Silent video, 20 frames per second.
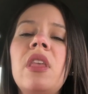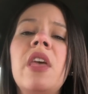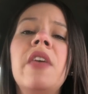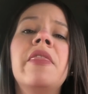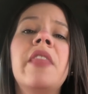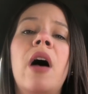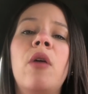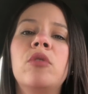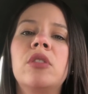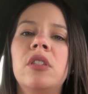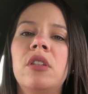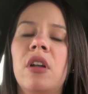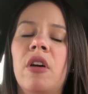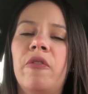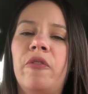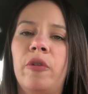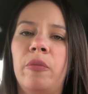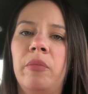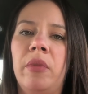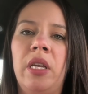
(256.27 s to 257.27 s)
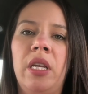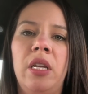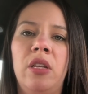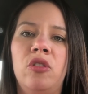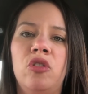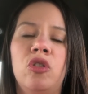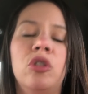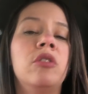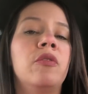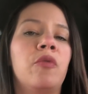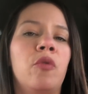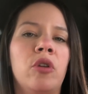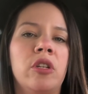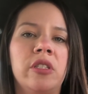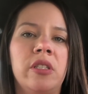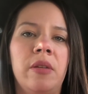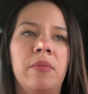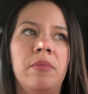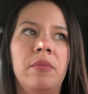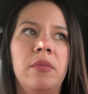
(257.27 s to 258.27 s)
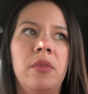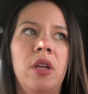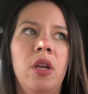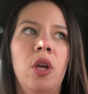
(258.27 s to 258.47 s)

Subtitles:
and that was enough for me to divorce him.